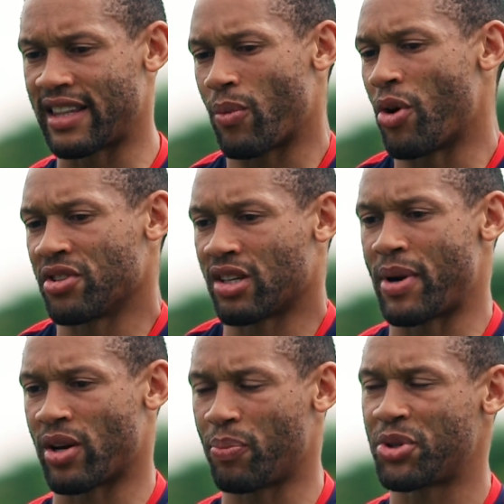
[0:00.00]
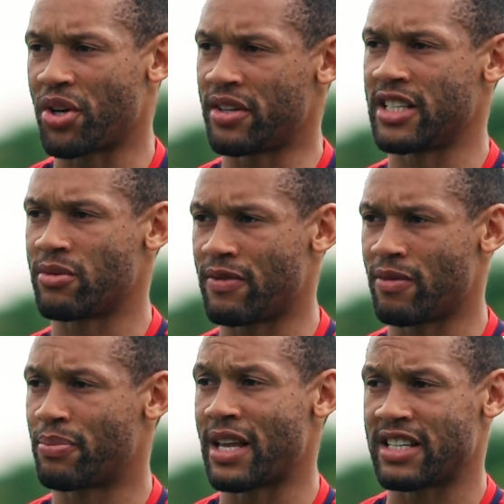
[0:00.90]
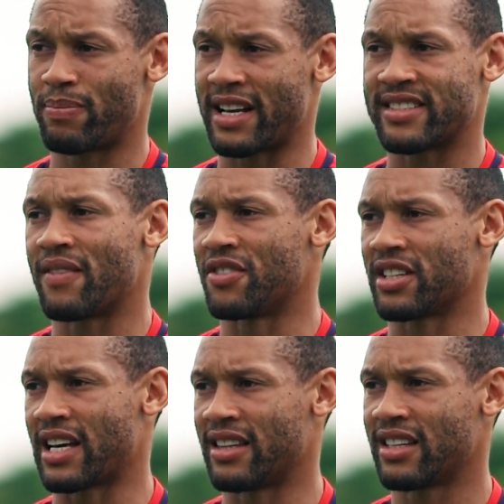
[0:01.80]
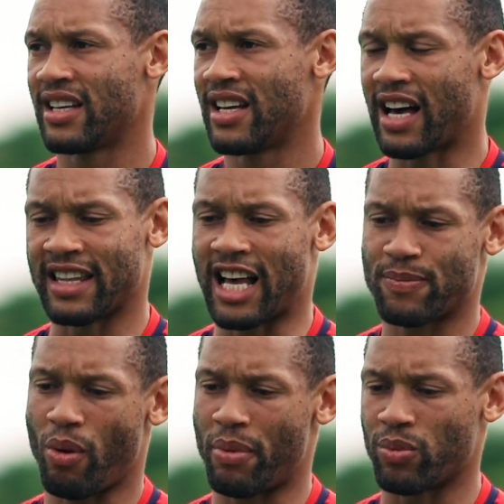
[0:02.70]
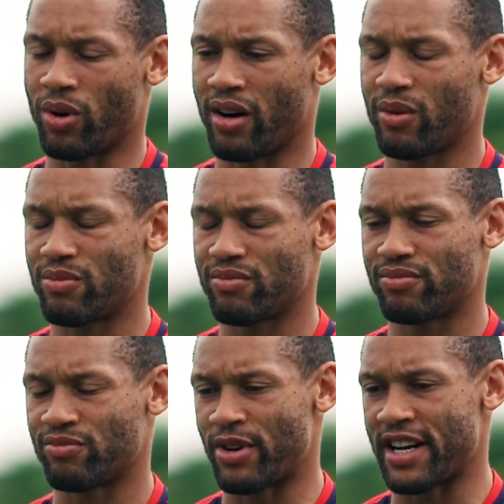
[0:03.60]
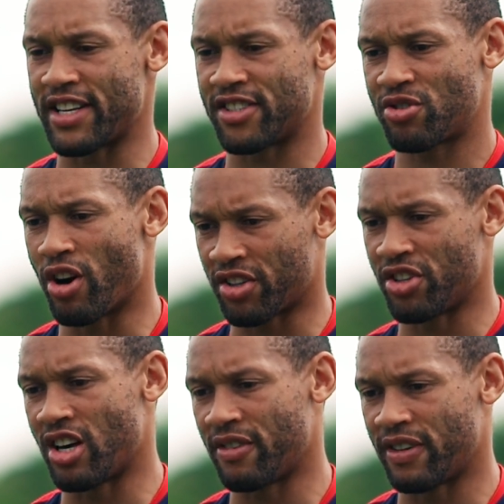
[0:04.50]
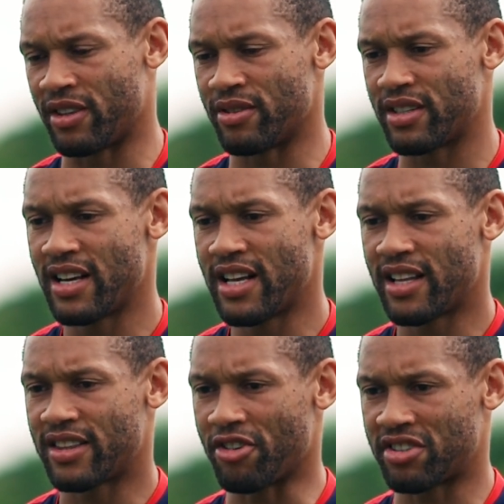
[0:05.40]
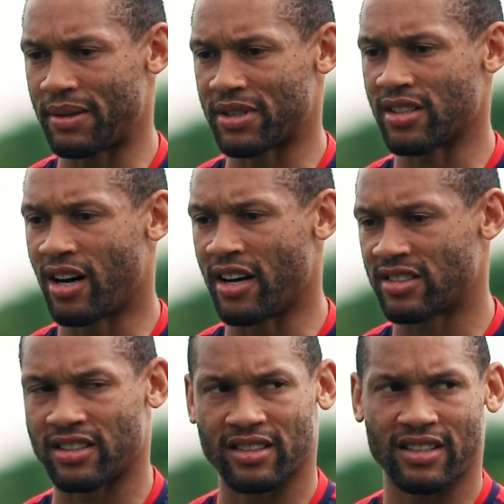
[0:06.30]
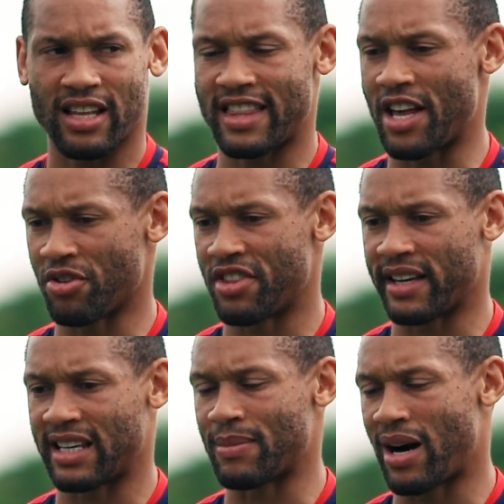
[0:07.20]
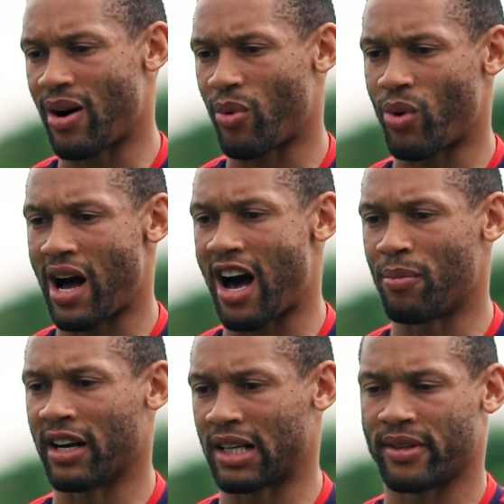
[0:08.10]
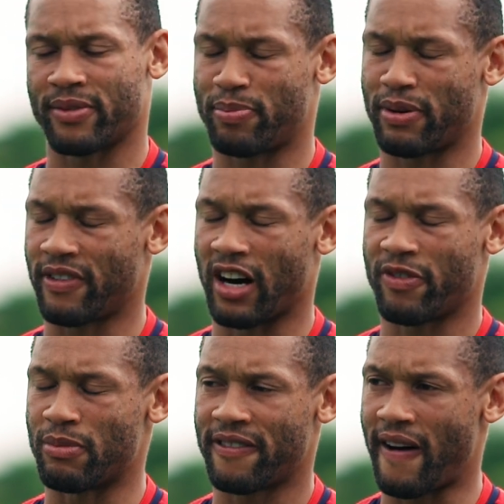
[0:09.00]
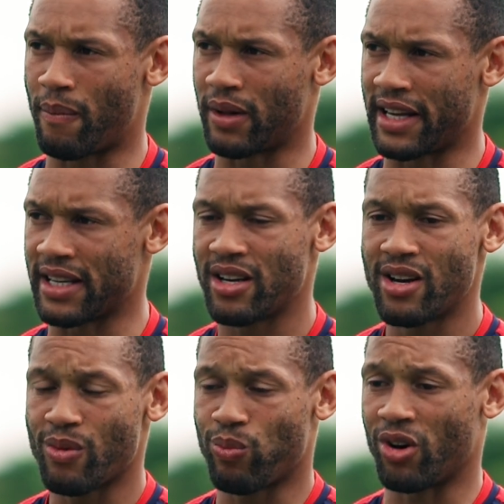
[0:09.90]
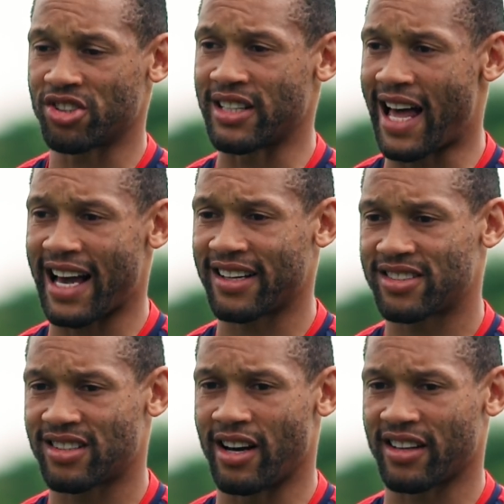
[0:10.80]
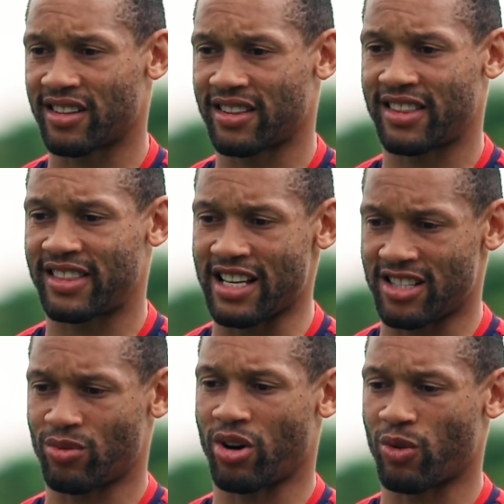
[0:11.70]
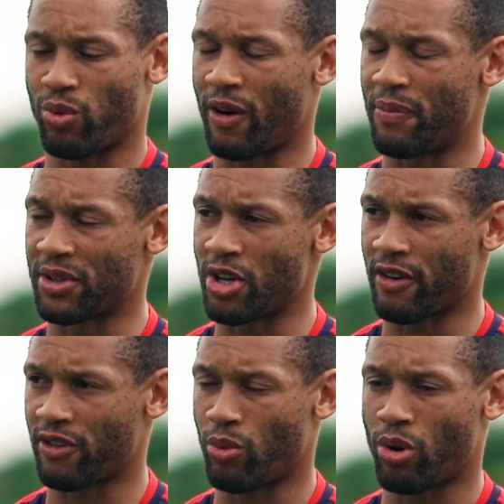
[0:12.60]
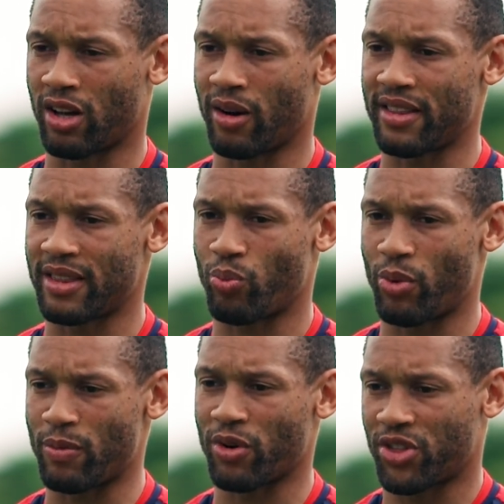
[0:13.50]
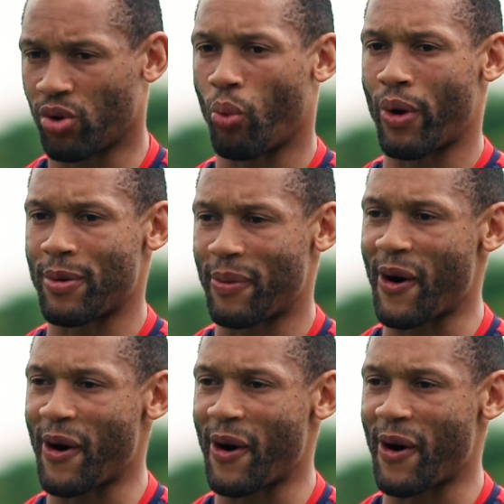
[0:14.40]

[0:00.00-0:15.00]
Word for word: that there wasn't going to be an opportunity to even potentially play sevens again. Yep. And that's probably what really struck a nerve and those sleepless nights and then you're thinking about well how am I going to provide for my family what's next like this is kind of what I've been doing for a while like we were thought we were